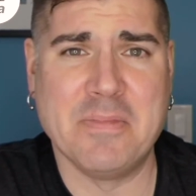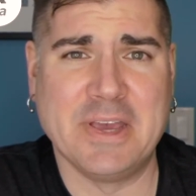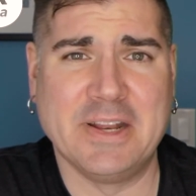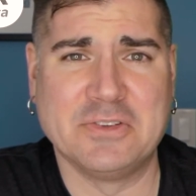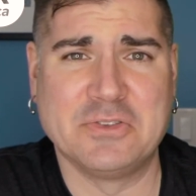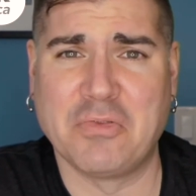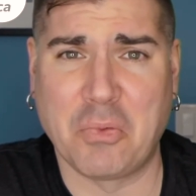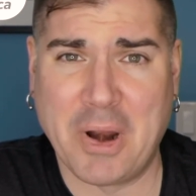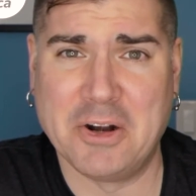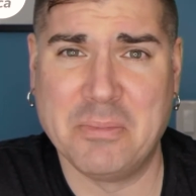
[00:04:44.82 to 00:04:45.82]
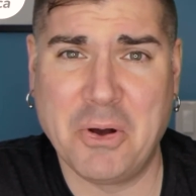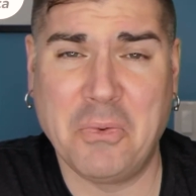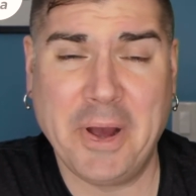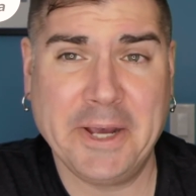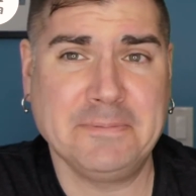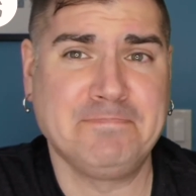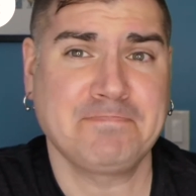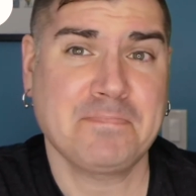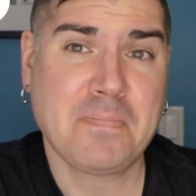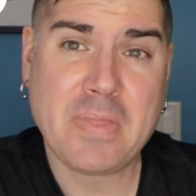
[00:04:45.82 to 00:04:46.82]
in sort of a roundabout way.
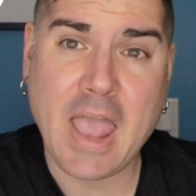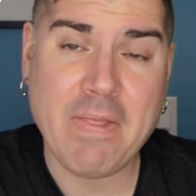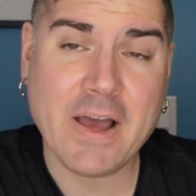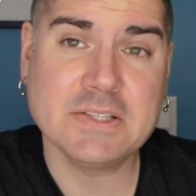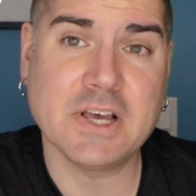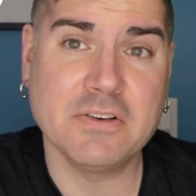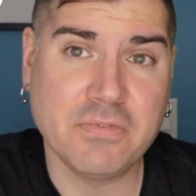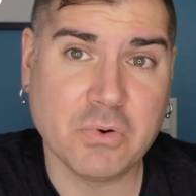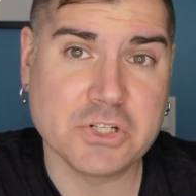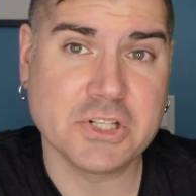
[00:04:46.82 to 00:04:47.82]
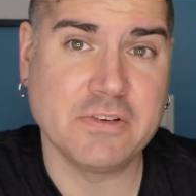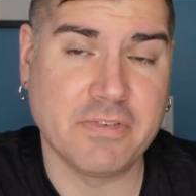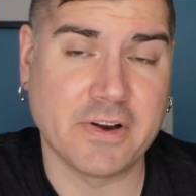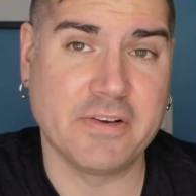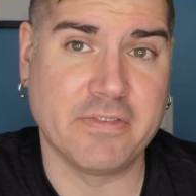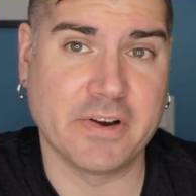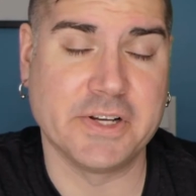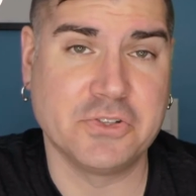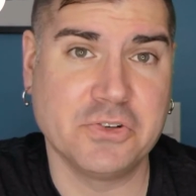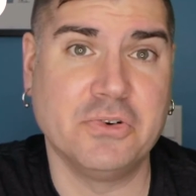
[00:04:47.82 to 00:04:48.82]
And that's unfortunately very,
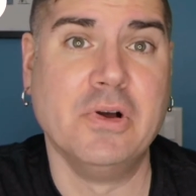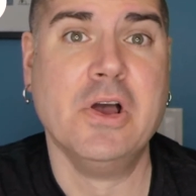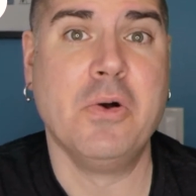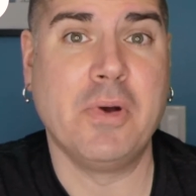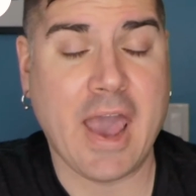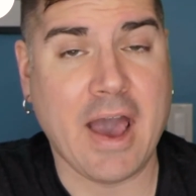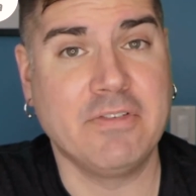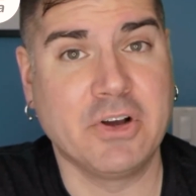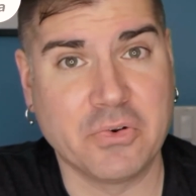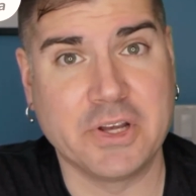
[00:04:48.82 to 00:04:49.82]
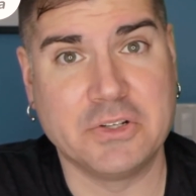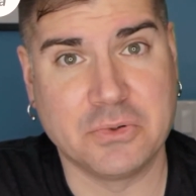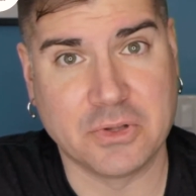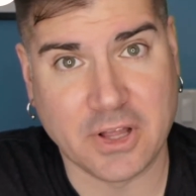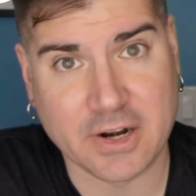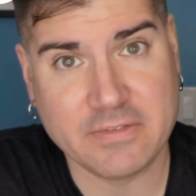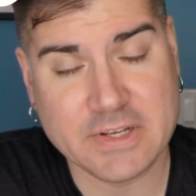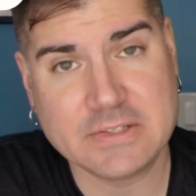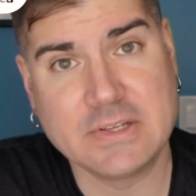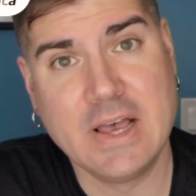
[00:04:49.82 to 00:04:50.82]
very true. We have agreed to a lot of
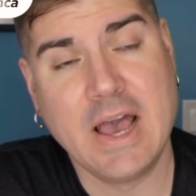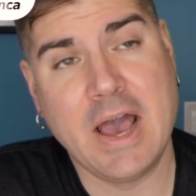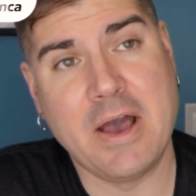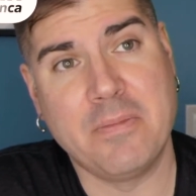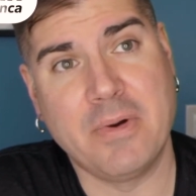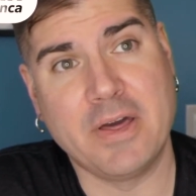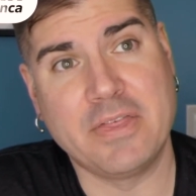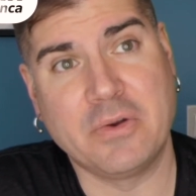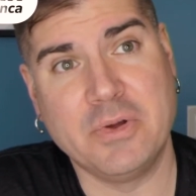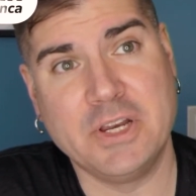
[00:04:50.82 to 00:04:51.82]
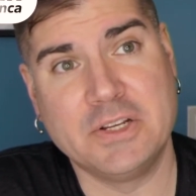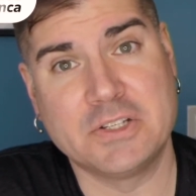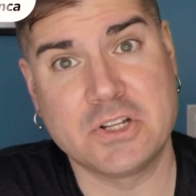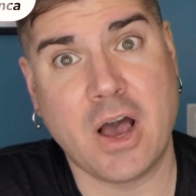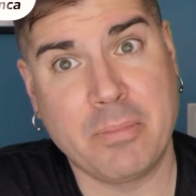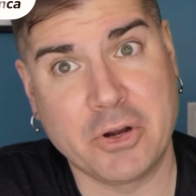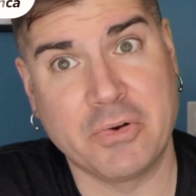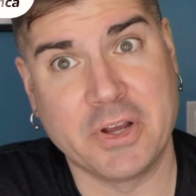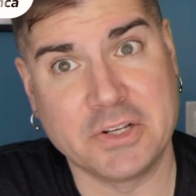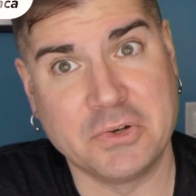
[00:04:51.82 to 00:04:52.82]
this. I think we need to stop
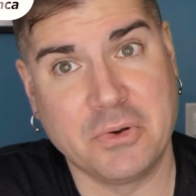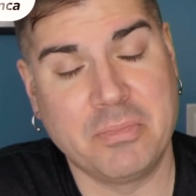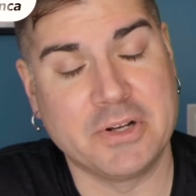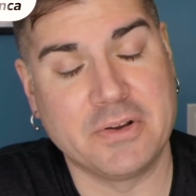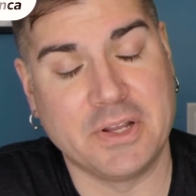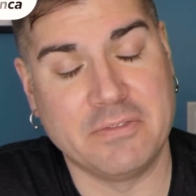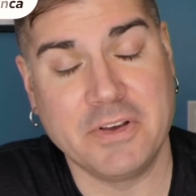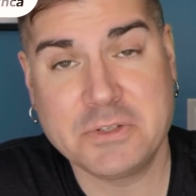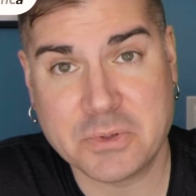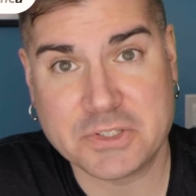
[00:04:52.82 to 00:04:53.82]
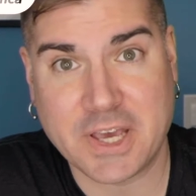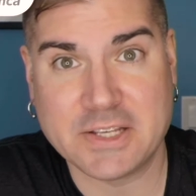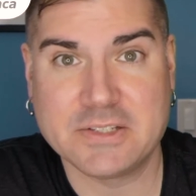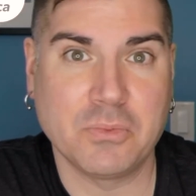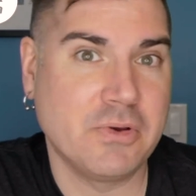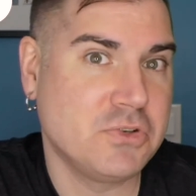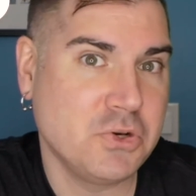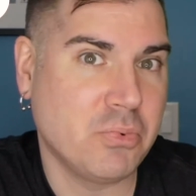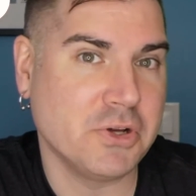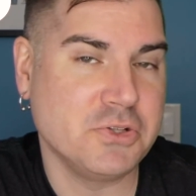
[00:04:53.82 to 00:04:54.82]
agreeing to it. But in Facebook's case, we have
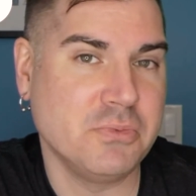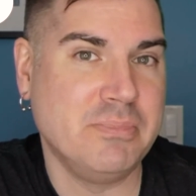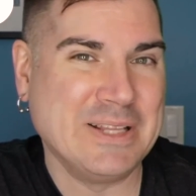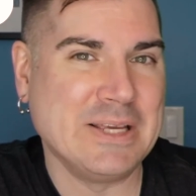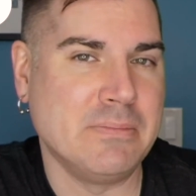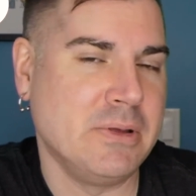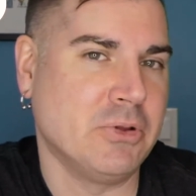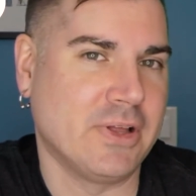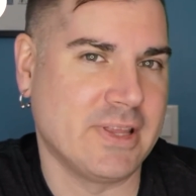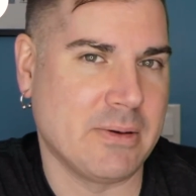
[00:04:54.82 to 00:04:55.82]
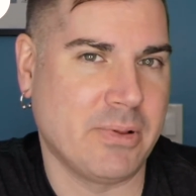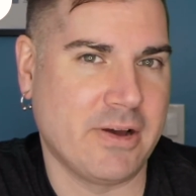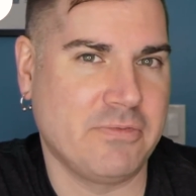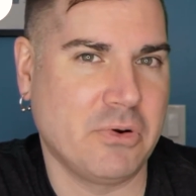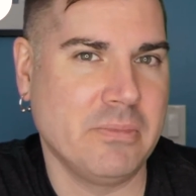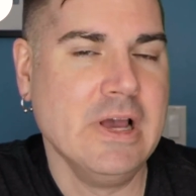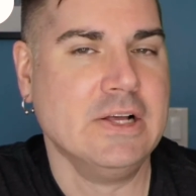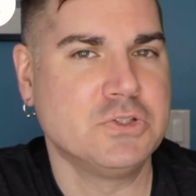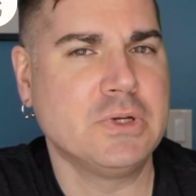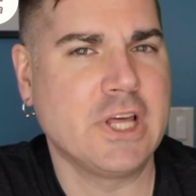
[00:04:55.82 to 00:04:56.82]
2.2 billion people on that platform.
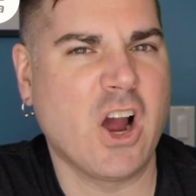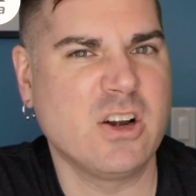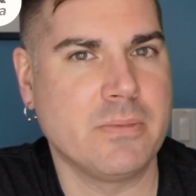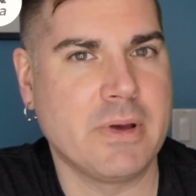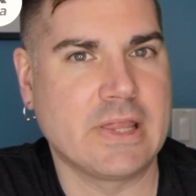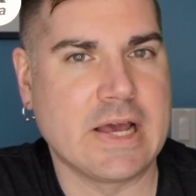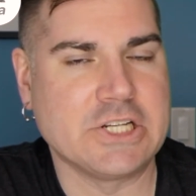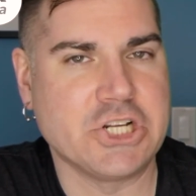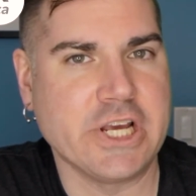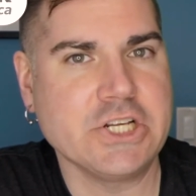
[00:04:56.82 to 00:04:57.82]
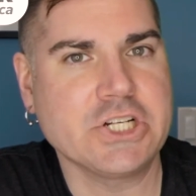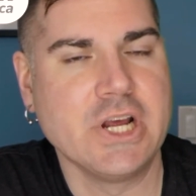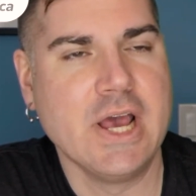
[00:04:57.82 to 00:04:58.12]
It's really hard to make that change.